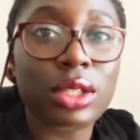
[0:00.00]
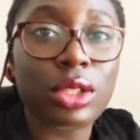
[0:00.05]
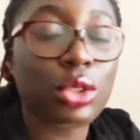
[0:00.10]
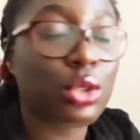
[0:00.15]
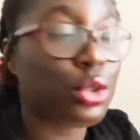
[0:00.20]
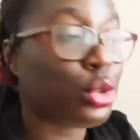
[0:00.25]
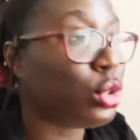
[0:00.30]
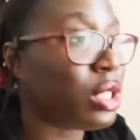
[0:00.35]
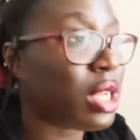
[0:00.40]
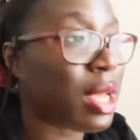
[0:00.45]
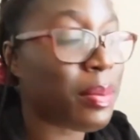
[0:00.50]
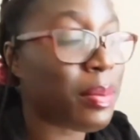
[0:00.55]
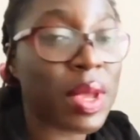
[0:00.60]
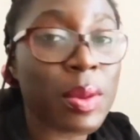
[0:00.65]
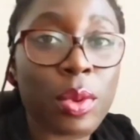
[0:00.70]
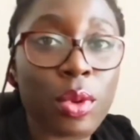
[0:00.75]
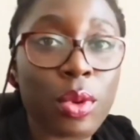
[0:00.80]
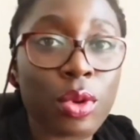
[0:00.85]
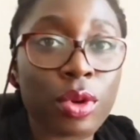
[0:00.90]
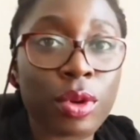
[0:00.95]
to them
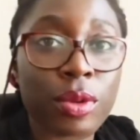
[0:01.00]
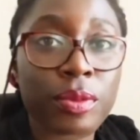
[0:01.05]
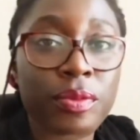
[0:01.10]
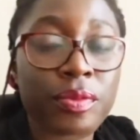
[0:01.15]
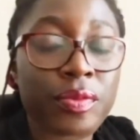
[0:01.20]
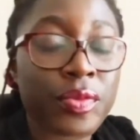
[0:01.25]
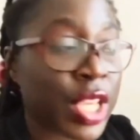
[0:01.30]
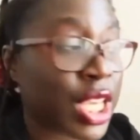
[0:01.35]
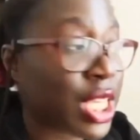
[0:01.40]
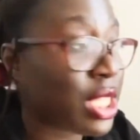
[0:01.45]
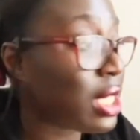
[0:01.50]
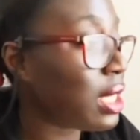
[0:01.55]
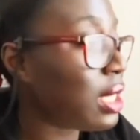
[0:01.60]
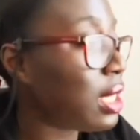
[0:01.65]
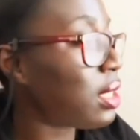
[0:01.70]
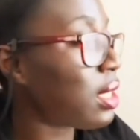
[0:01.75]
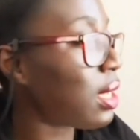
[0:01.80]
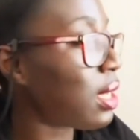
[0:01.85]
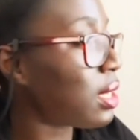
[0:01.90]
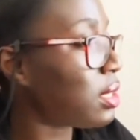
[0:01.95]
people? See, the
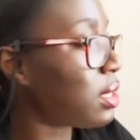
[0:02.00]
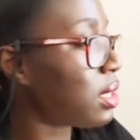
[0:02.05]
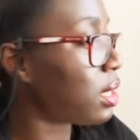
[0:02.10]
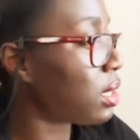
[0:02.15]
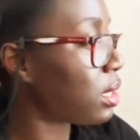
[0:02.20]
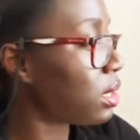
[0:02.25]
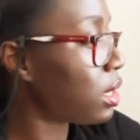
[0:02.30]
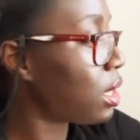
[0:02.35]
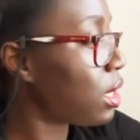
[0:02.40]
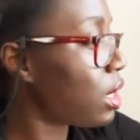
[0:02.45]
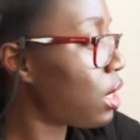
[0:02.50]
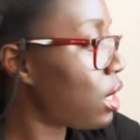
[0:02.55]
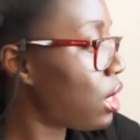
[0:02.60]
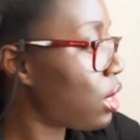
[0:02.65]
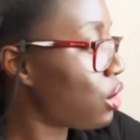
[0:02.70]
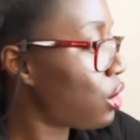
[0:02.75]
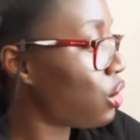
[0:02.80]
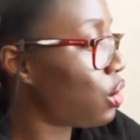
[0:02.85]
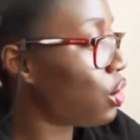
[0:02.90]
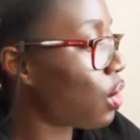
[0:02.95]
thing is this
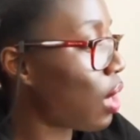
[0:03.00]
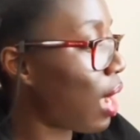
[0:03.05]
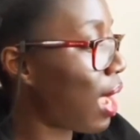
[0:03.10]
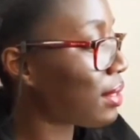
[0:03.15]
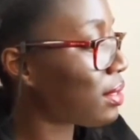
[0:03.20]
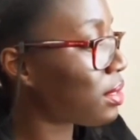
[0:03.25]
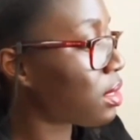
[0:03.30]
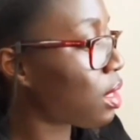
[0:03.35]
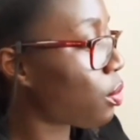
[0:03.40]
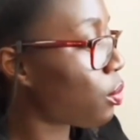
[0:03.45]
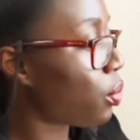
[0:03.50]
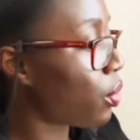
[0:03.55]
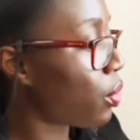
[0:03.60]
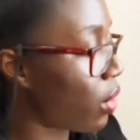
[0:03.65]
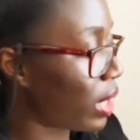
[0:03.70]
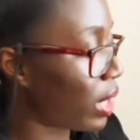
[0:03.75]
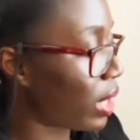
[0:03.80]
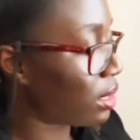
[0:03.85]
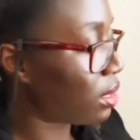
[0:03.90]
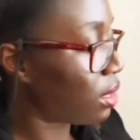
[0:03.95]
you at some
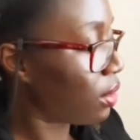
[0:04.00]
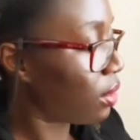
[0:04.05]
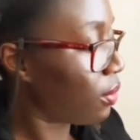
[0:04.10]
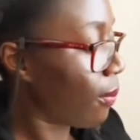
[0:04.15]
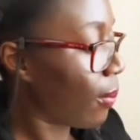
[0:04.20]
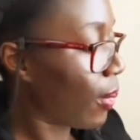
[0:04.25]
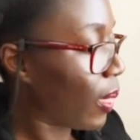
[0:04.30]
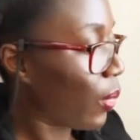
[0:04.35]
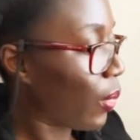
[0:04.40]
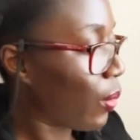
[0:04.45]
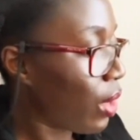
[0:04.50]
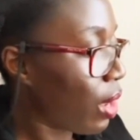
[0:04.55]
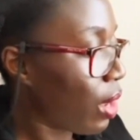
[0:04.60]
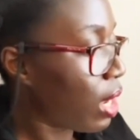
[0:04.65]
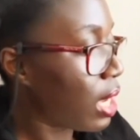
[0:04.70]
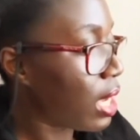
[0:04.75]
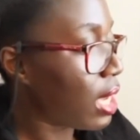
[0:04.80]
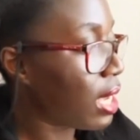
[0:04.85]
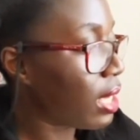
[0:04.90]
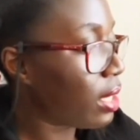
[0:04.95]
point,
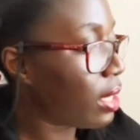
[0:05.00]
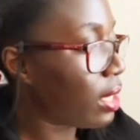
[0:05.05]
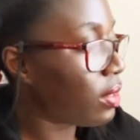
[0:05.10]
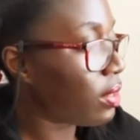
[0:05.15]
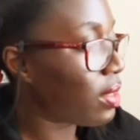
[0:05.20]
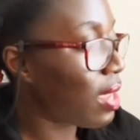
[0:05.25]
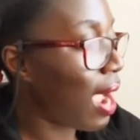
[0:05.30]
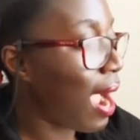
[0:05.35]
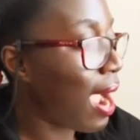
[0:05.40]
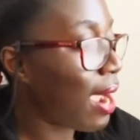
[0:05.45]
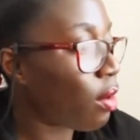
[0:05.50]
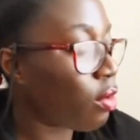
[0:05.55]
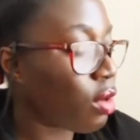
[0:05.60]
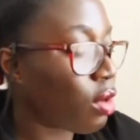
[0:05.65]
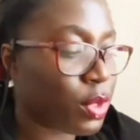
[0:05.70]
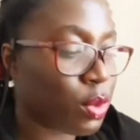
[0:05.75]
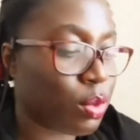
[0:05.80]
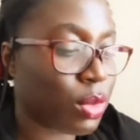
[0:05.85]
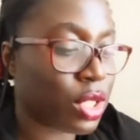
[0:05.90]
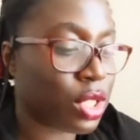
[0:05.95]
the higher
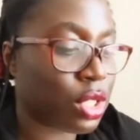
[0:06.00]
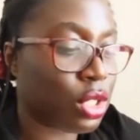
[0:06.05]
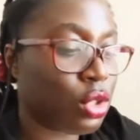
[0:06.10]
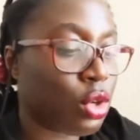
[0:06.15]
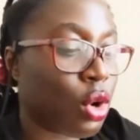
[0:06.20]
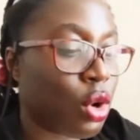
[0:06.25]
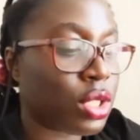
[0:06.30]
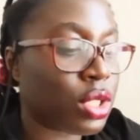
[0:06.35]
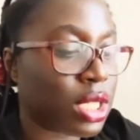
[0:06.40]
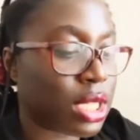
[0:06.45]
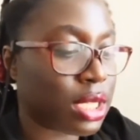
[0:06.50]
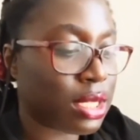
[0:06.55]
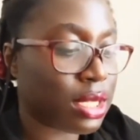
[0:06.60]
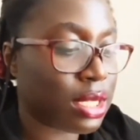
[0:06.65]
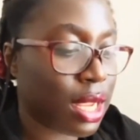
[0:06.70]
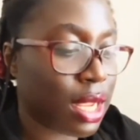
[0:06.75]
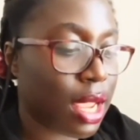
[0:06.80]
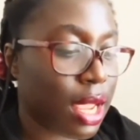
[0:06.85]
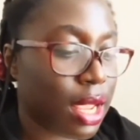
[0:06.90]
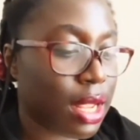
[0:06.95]
ups must notice
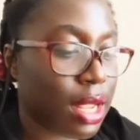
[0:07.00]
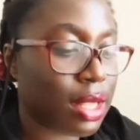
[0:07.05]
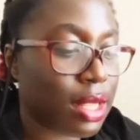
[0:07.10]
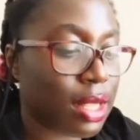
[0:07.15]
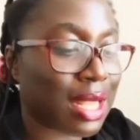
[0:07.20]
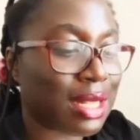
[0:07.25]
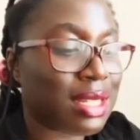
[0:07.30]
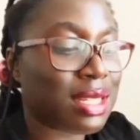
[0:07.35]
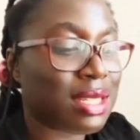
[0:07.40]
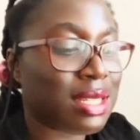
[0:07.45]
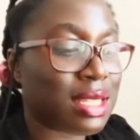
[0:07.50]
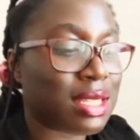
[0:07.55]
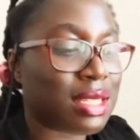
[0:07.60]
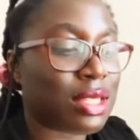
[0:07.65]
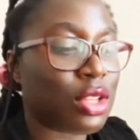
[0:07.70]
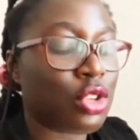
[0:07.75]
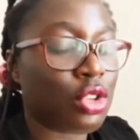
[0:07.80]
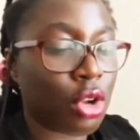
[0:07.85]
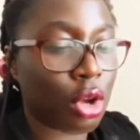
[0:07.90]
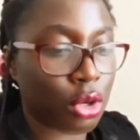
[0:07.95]
that this
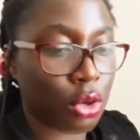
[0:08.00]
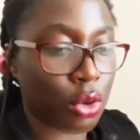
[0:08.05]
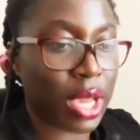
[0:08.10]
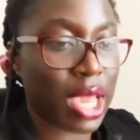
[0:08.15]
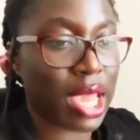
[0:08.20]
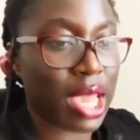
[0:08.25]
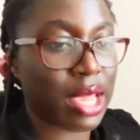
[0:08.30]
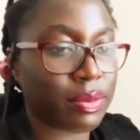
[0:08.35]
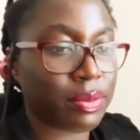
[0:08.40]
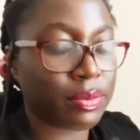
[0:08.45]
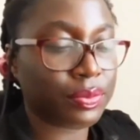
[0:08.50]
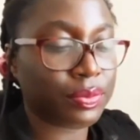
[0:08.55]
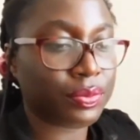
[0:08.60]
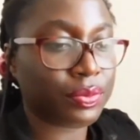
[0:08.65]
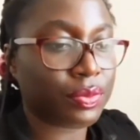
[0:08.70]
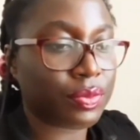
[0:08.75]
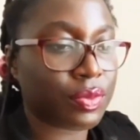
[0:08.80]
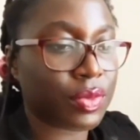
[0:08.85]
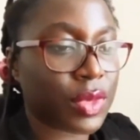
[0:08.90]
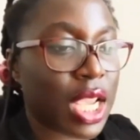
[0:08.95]
is not okay.
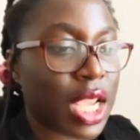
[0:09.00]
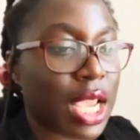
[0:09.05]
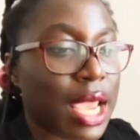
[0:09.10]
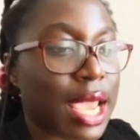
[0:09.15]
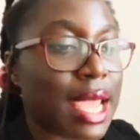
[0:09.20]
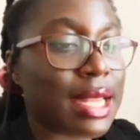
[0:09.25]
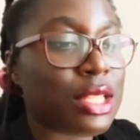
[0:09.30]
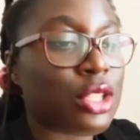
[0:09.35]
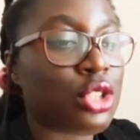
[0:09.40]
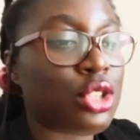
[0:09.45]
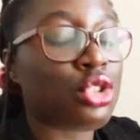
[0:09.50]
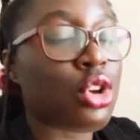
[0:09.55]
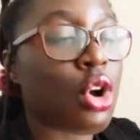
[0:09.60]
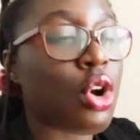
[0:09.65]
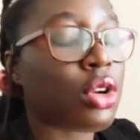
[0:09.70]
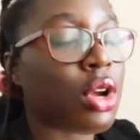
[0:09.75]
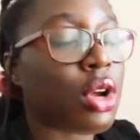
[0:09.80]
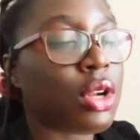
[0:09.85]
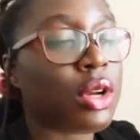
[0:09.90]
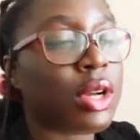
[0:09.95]
It is so
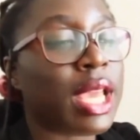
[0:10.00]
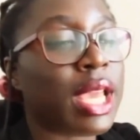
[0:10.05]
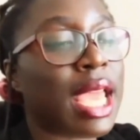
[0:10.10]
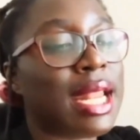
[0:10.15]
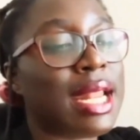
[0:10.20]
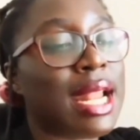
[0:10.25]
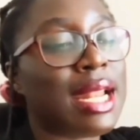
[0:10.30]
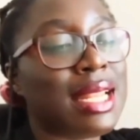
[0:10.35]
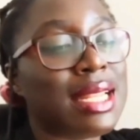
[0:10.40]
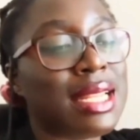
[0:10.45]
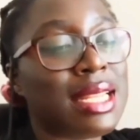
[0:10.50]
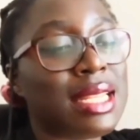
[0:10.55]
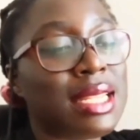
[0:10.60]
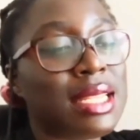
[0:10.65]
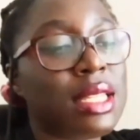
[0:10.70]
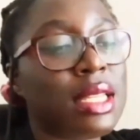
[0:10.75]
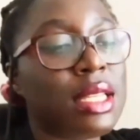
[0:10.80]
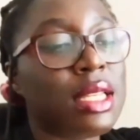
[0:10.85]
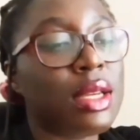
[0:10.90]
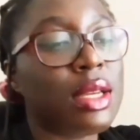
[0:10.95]
not okay that it is
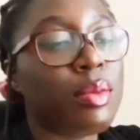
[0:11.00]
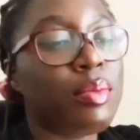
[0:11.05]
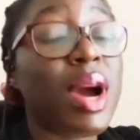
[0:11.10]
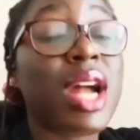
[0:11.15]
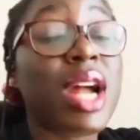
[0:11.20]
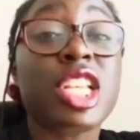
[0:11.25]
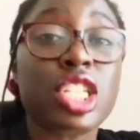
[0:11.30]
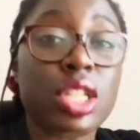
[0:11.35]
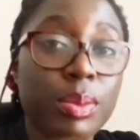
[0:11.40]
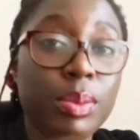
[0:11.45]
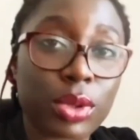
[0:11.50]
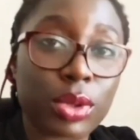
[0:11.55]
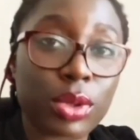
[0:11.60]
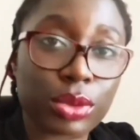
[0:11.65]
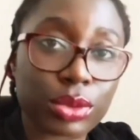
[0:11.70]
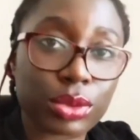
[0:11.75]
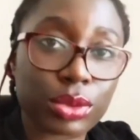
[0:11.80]
punishable.